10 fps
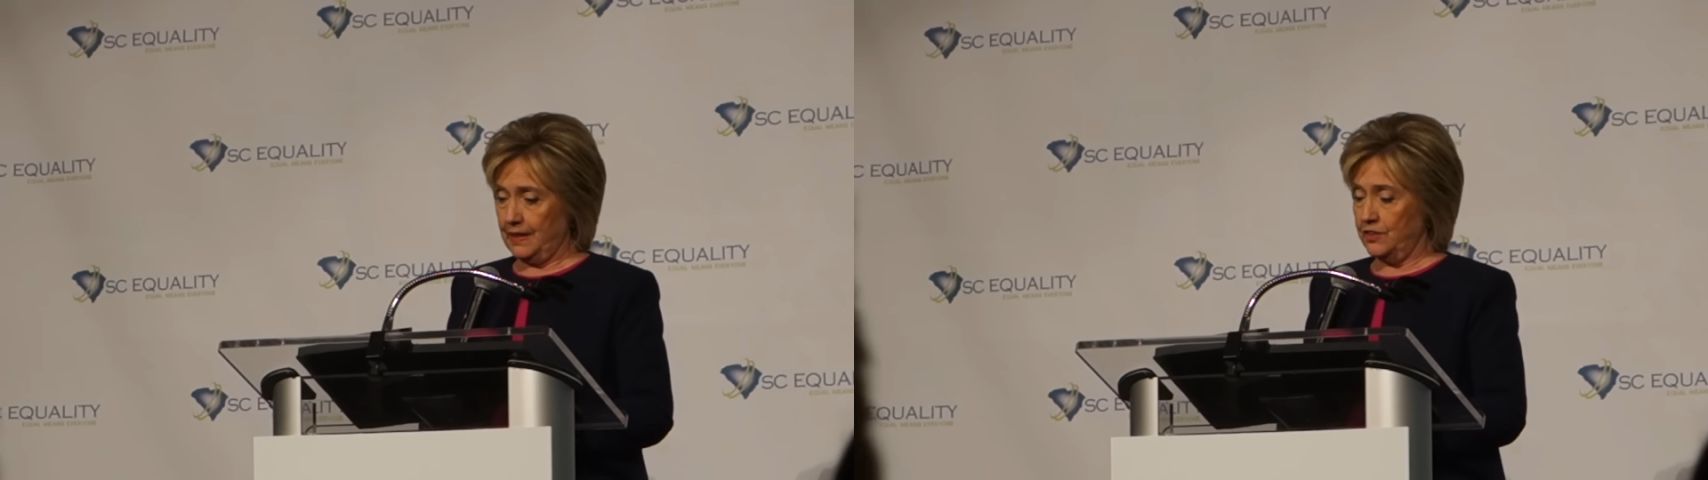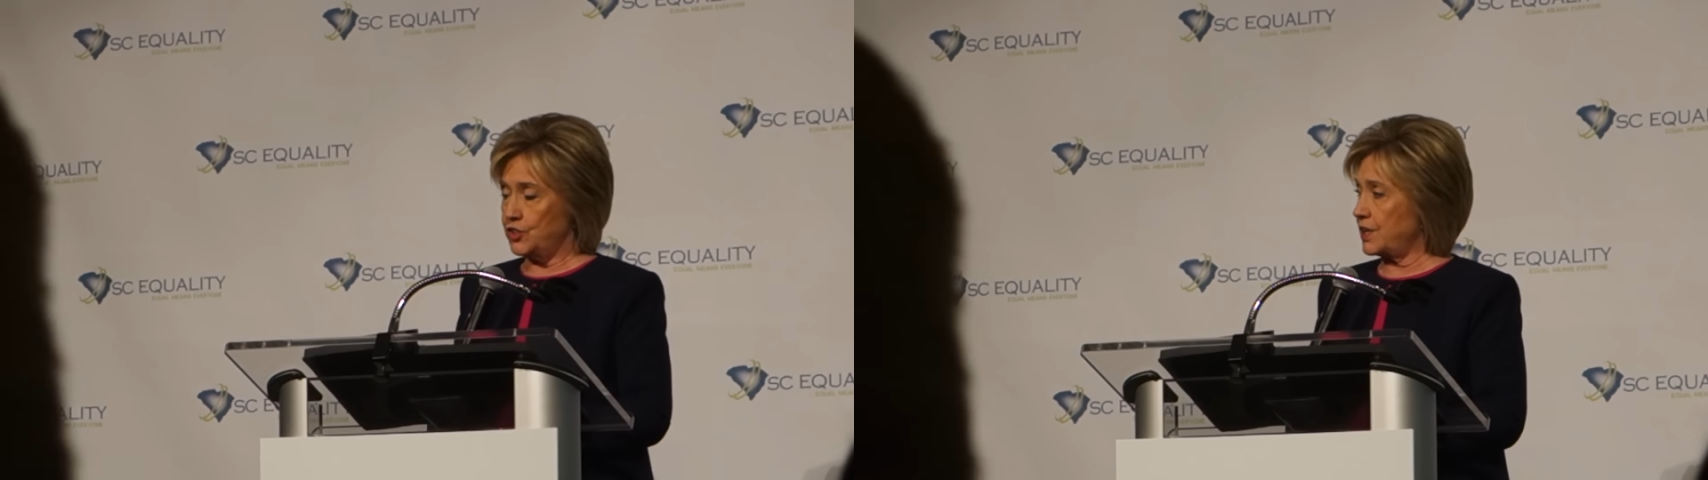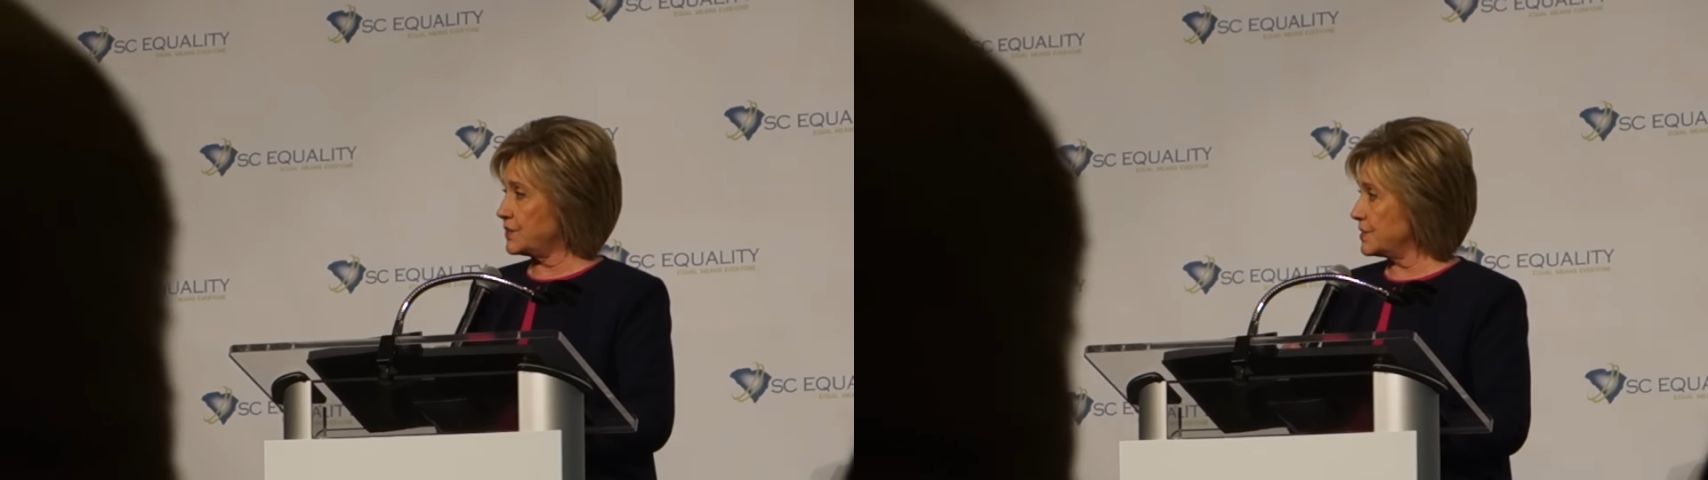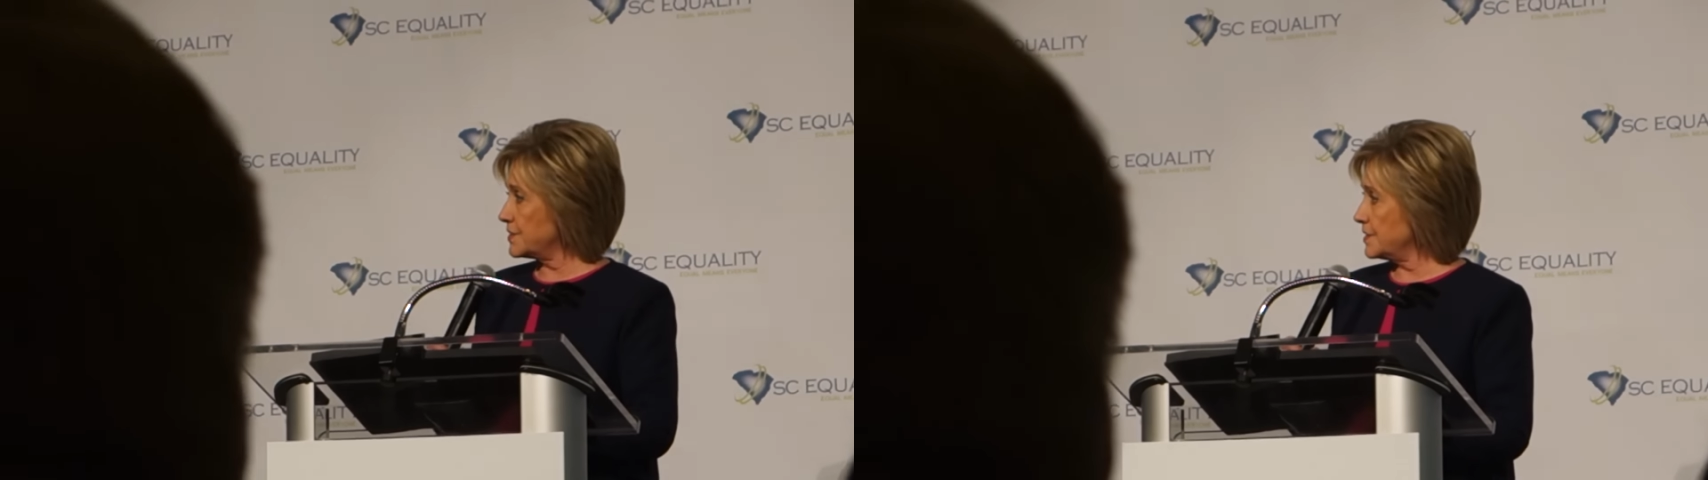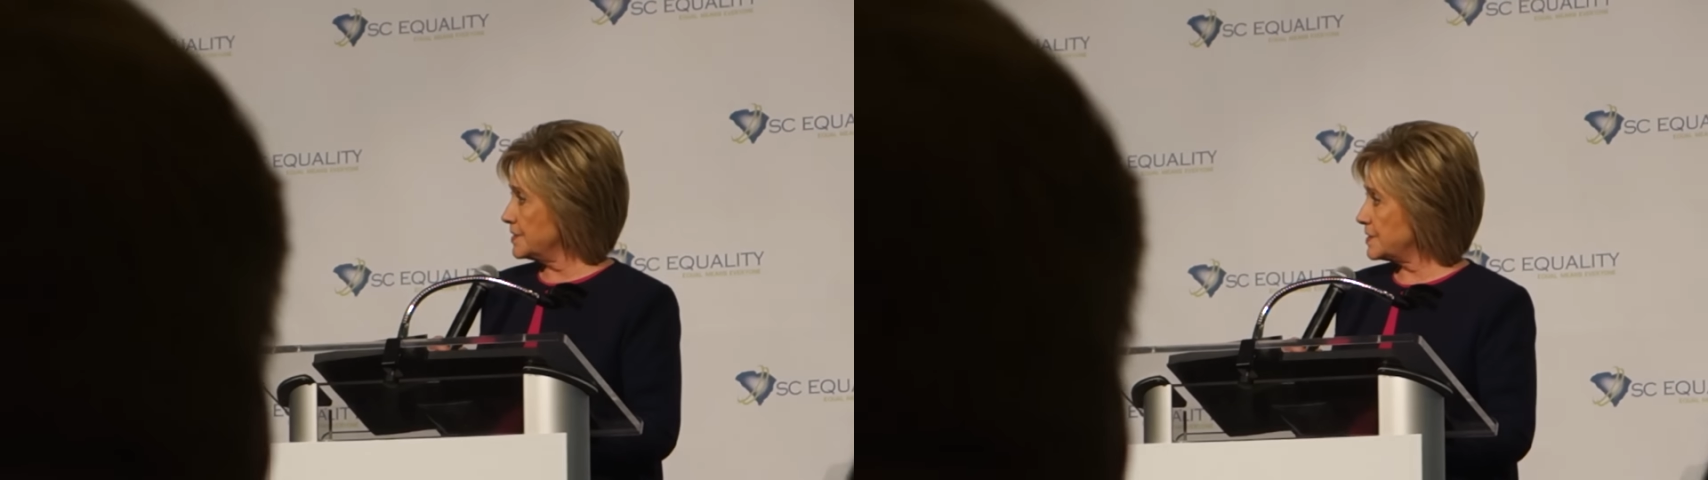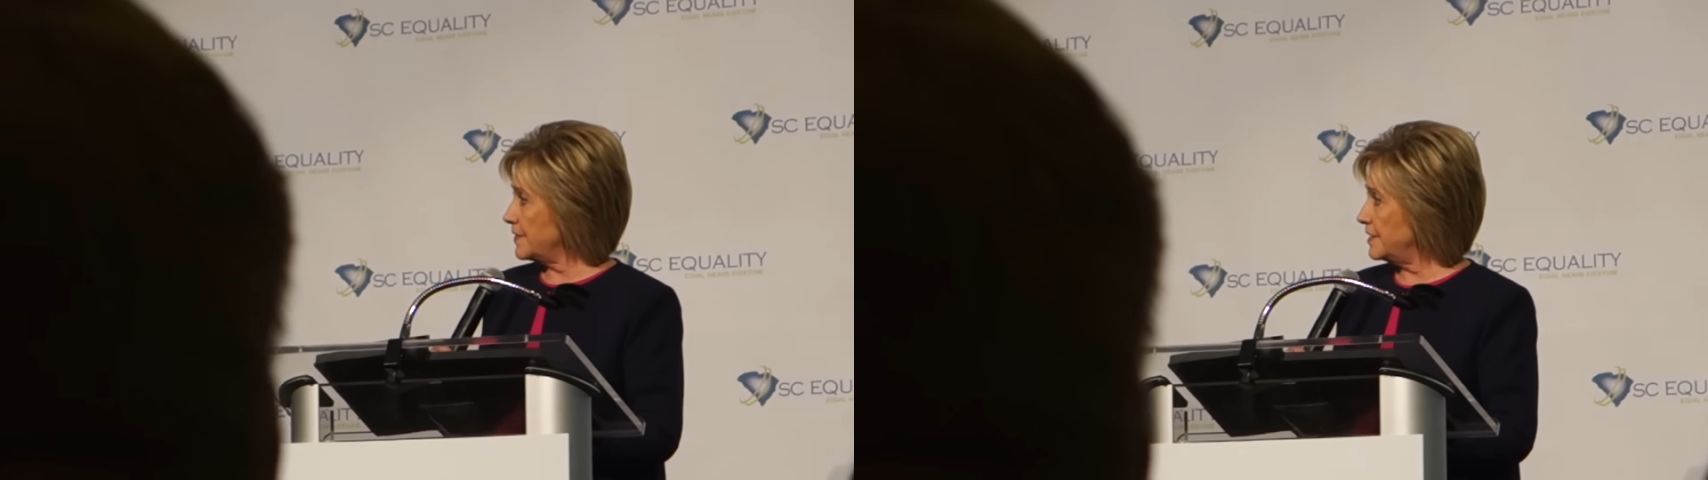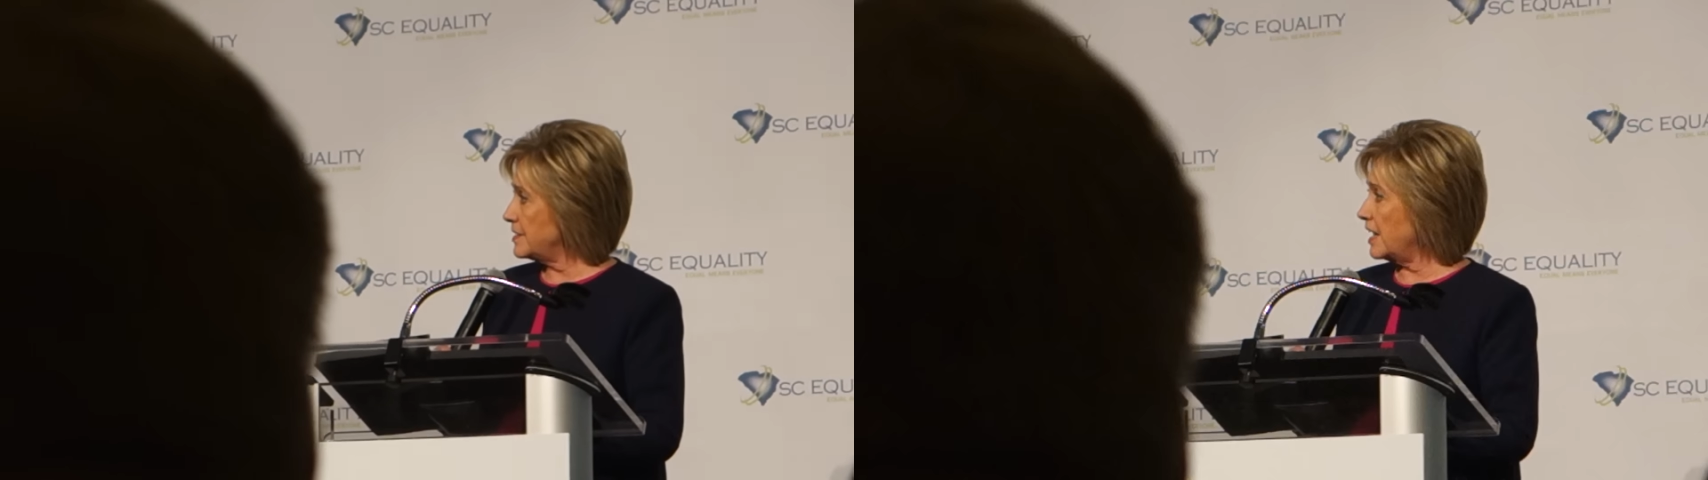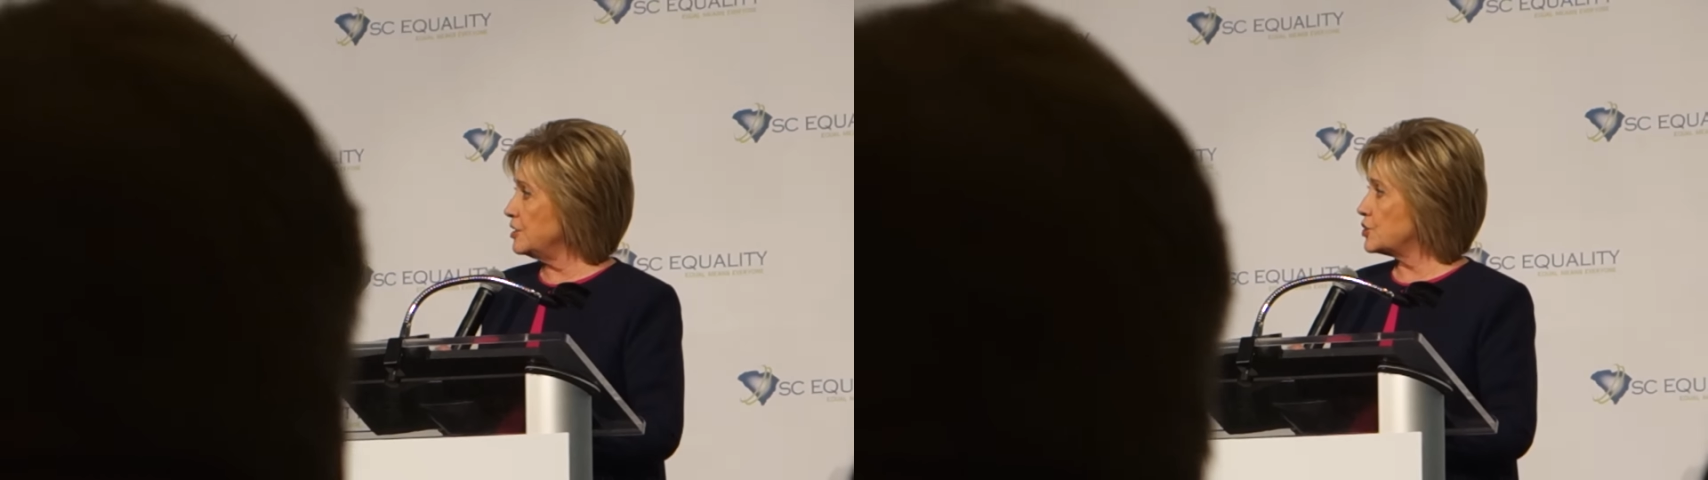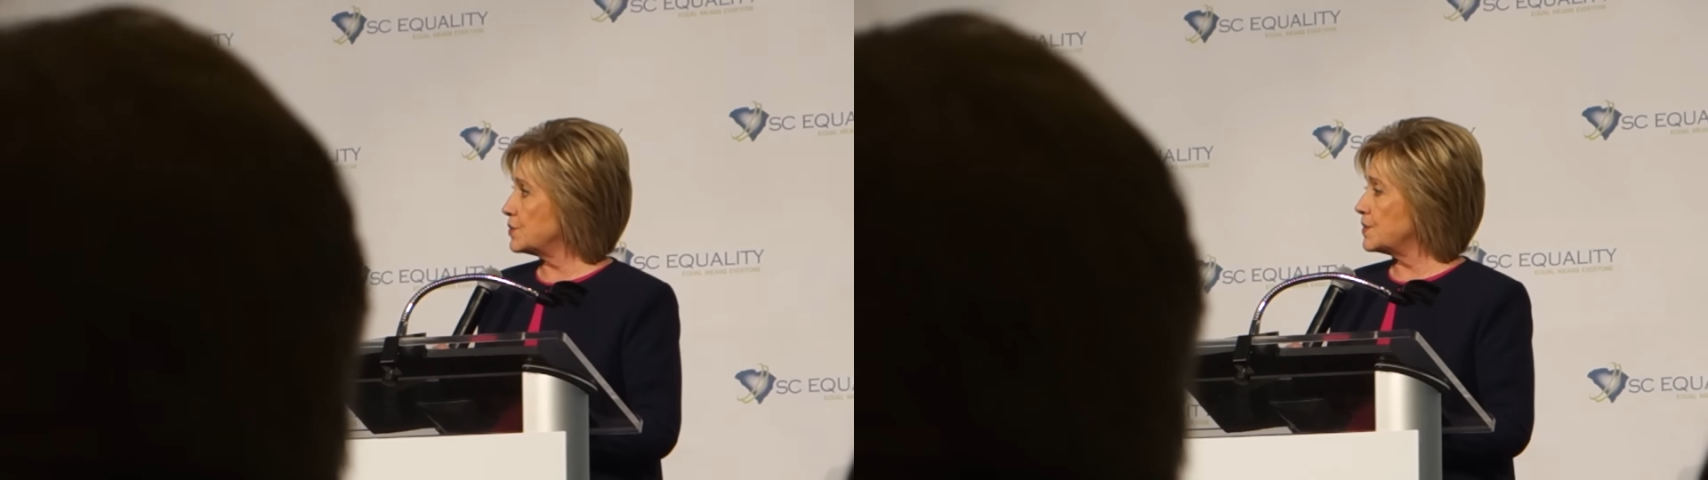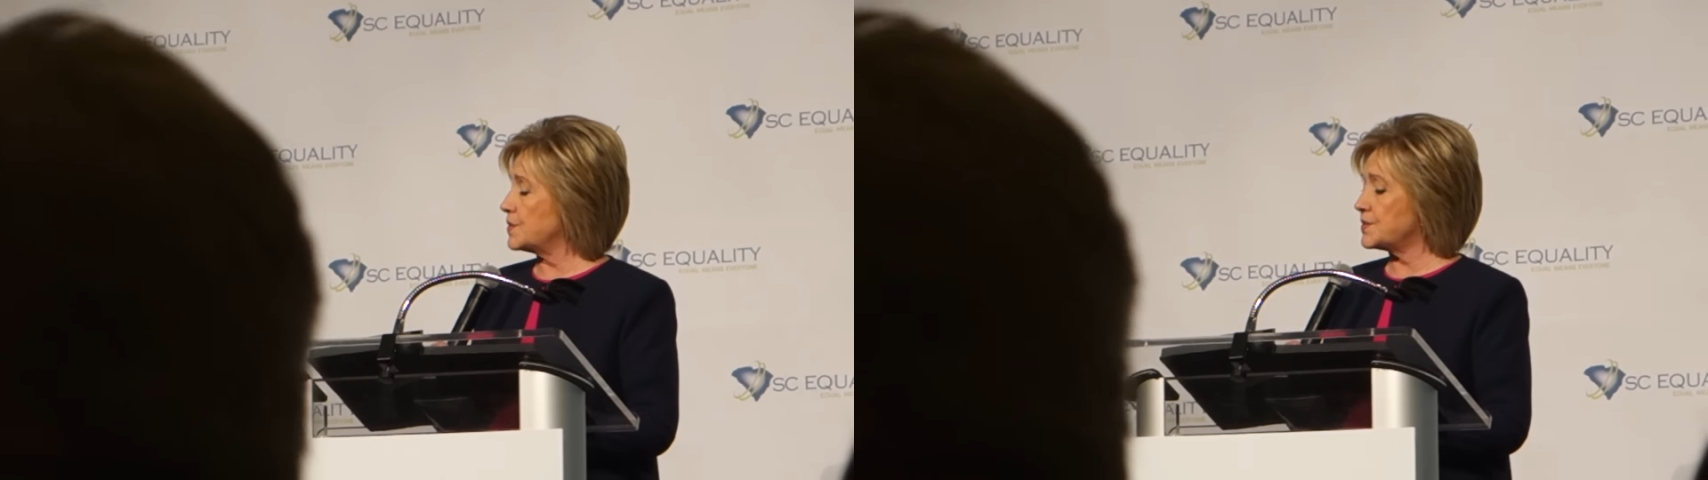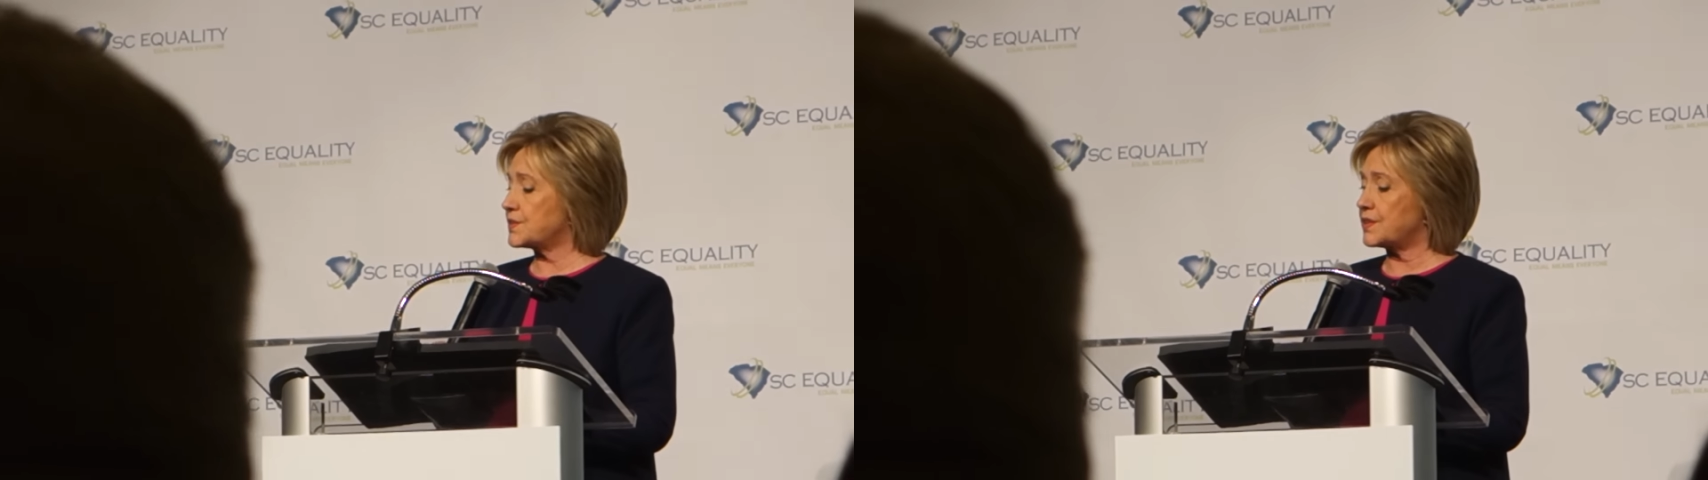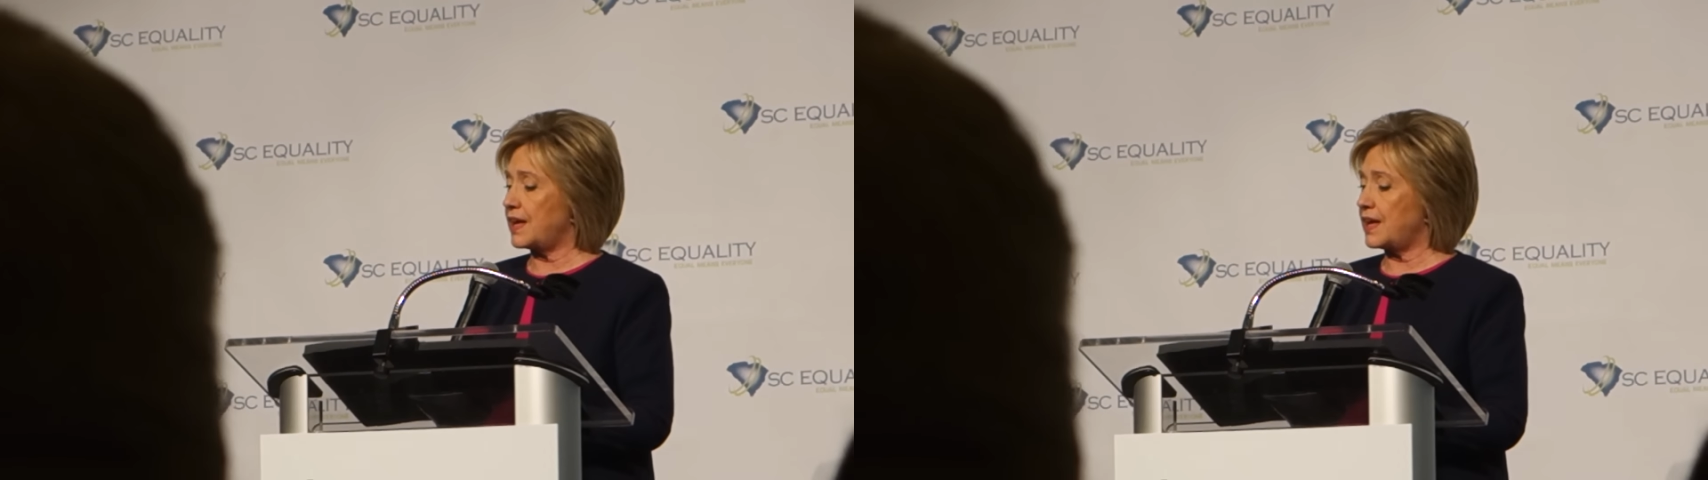The injustices and the dangers